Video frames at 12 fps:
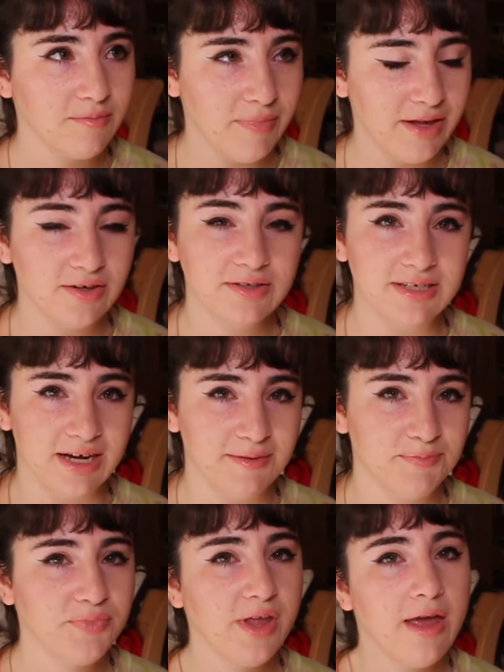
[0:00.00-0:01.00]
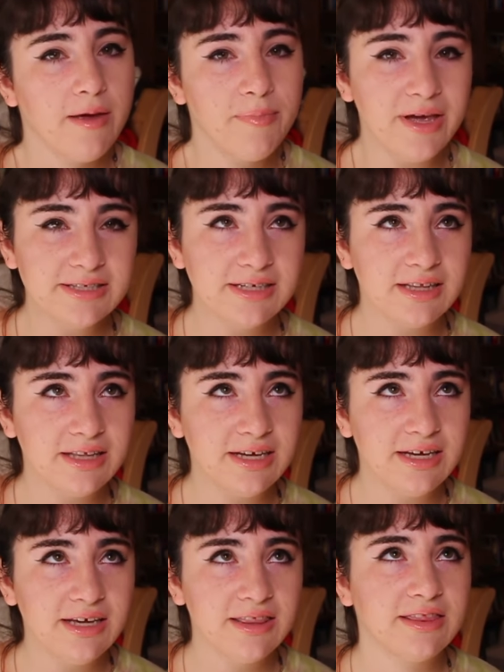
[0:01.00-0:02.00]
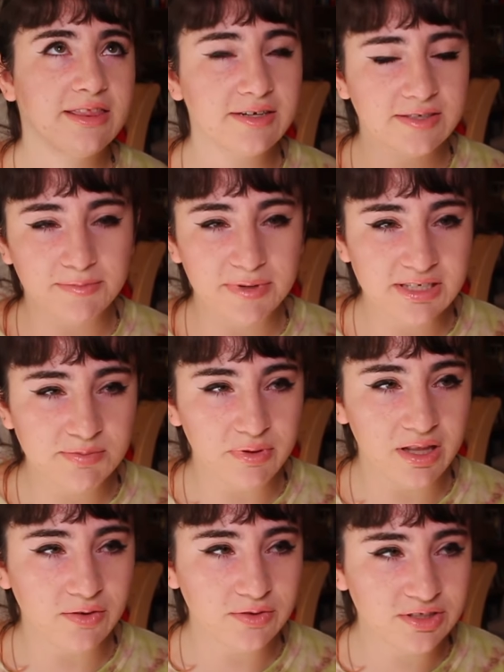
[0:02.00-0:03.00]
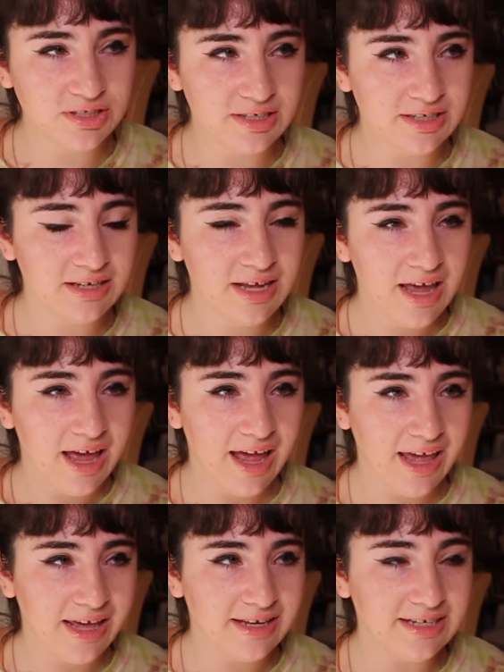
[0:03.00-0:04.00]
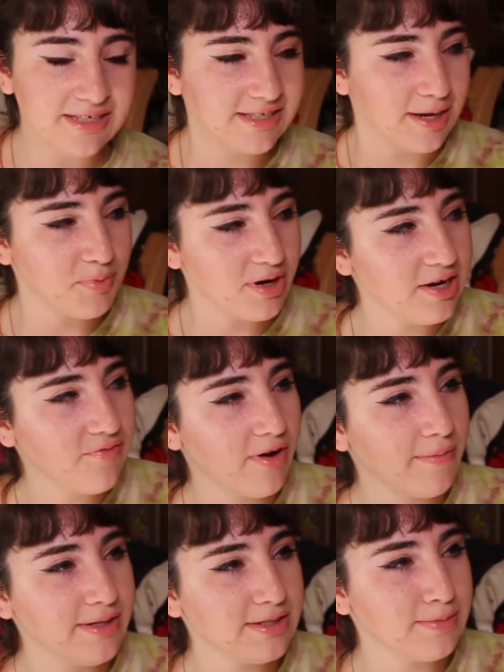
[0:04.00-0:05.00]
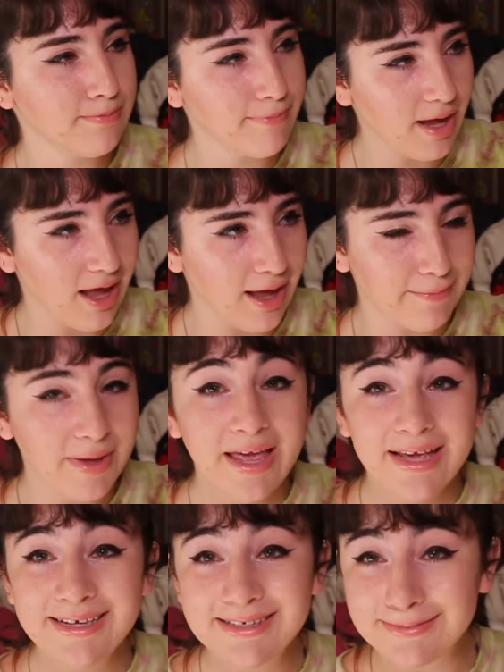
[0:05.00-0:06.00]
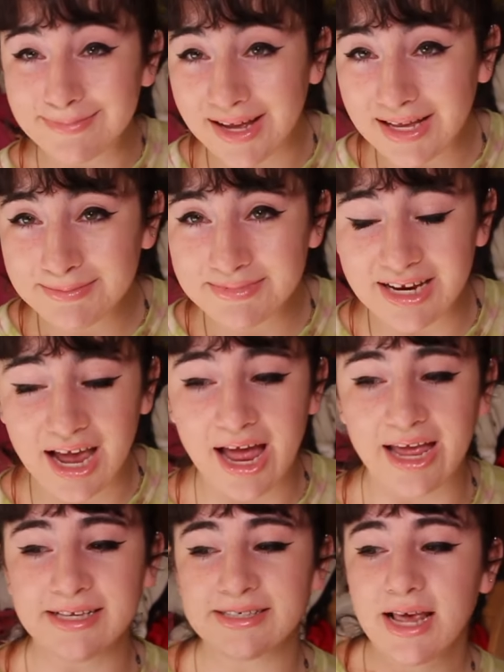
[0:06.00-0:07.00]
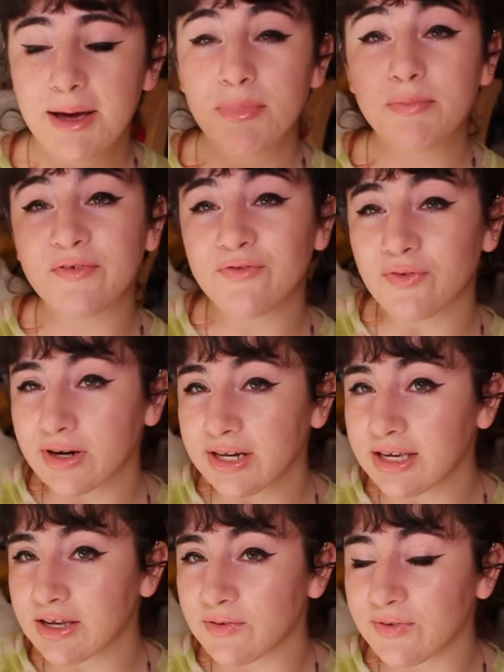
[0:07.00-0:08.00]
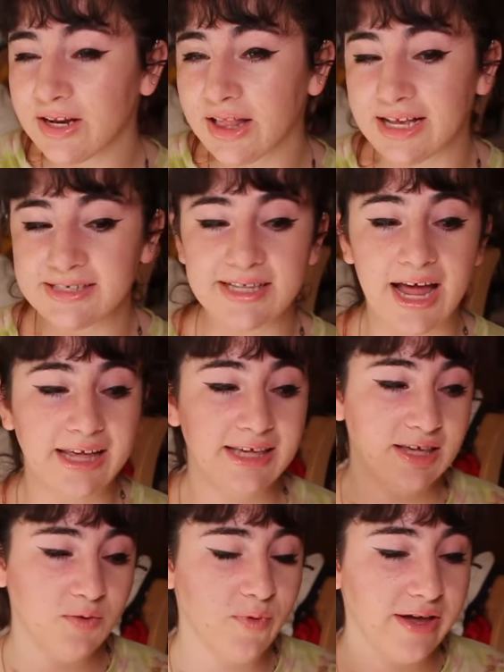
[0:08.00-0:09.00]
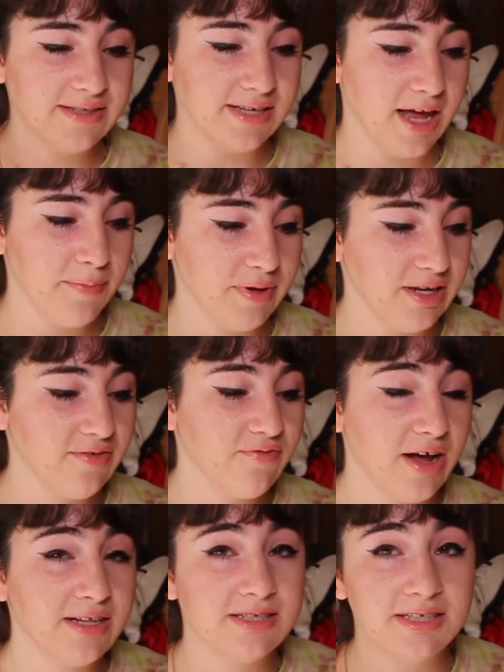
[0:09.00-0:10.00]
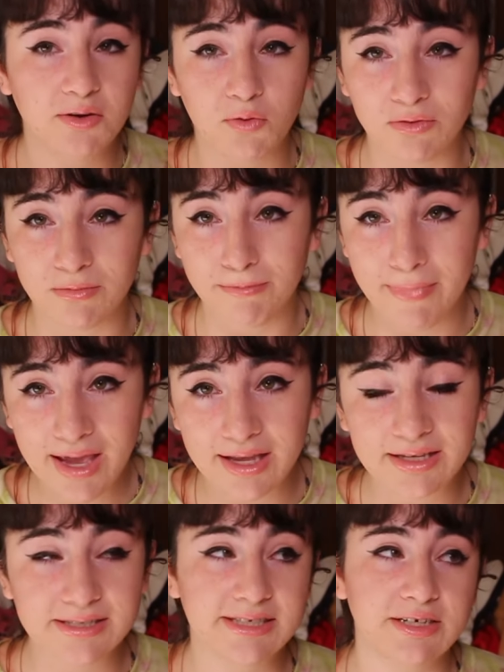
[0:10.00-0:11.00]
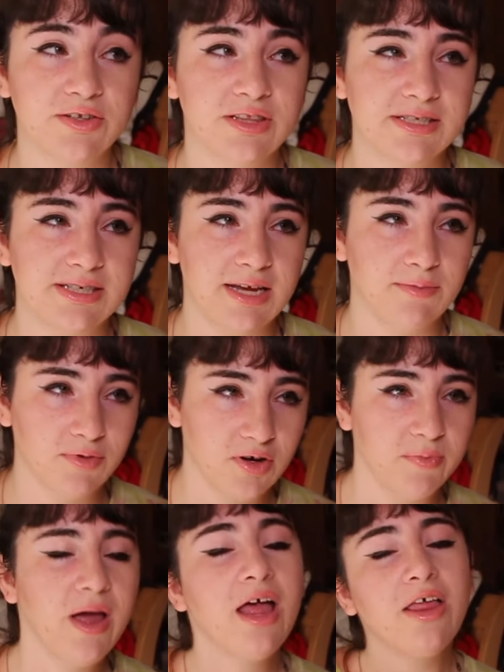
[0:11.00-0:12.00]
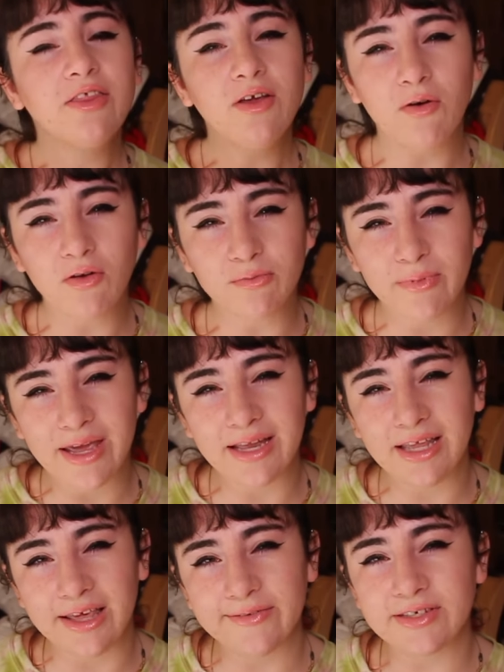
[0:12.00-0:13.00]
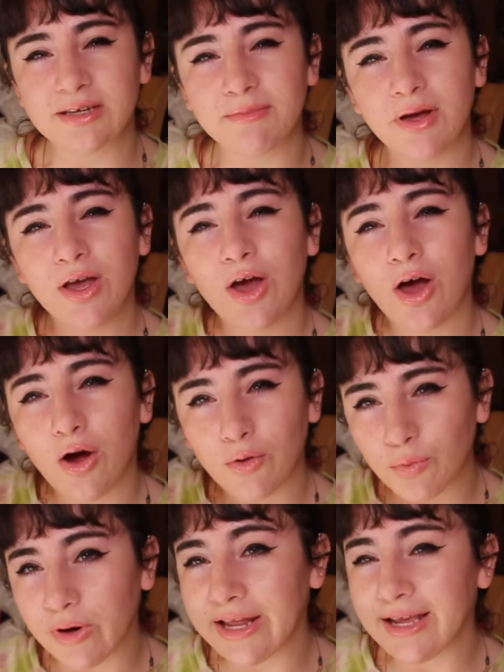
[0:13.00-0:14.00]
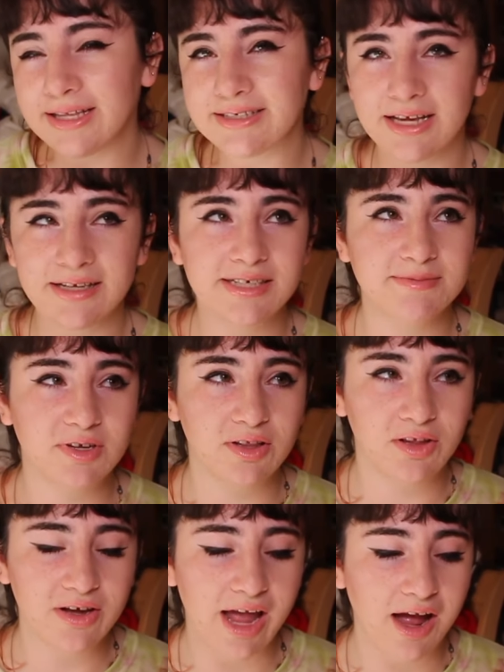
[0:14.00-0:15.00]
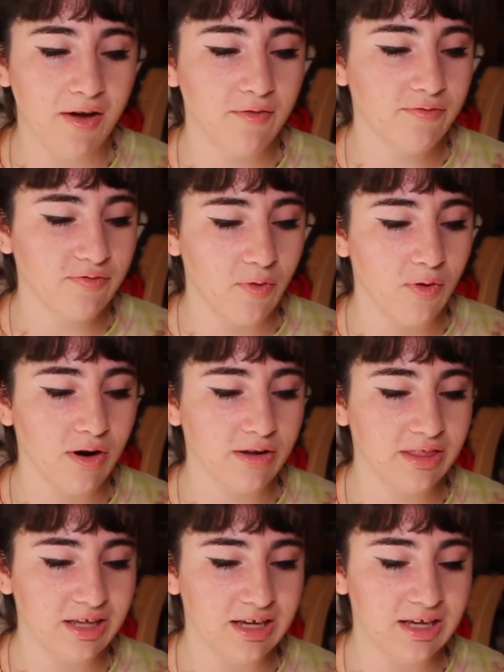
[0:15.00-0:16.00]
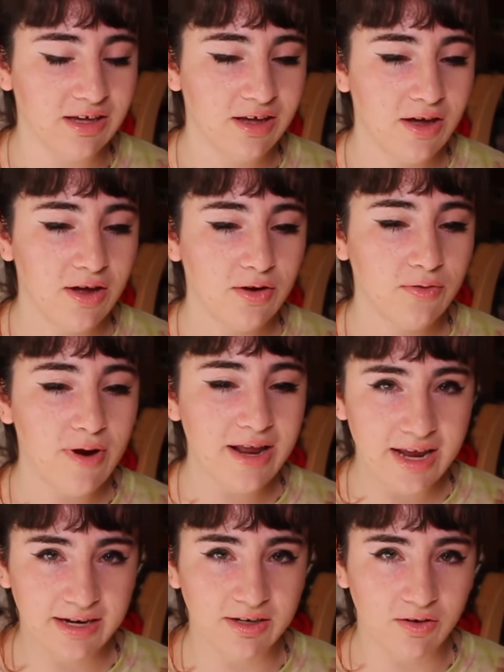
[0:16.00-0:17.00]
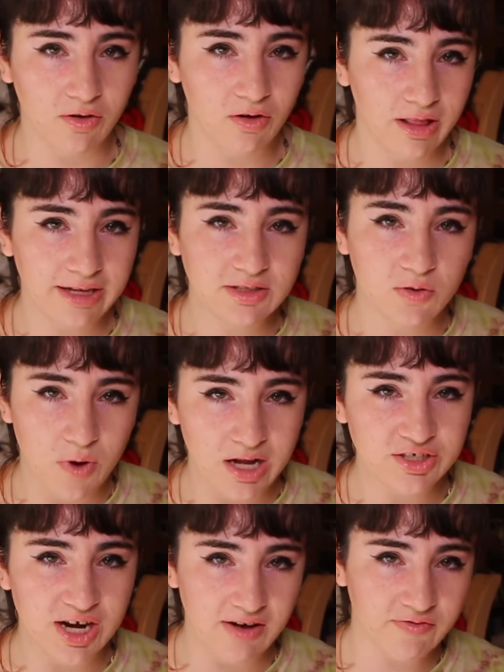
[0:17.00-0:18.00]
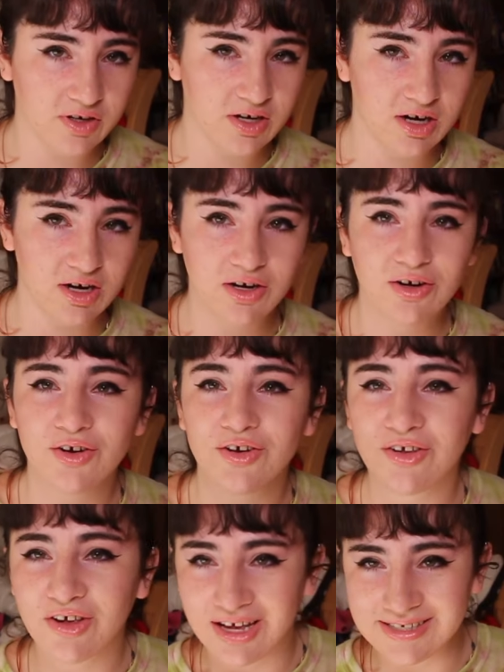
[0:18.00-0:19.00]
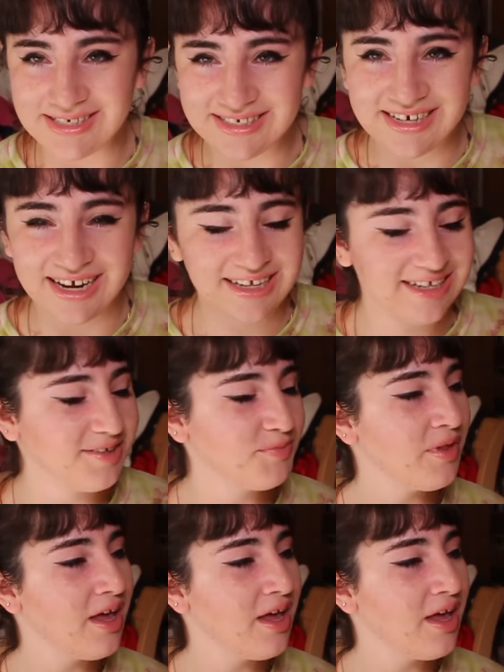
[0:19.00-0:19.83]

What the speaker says: Men are dumb. Basically, there's an explosion, and he's separated from his mom. His mom dies, but before he can realize that, he wakes up and he finds the old man because they're in the same room. The old man gives him a ring and tells him to look out for the redheaded girl, like to watch after her. Because he's dying.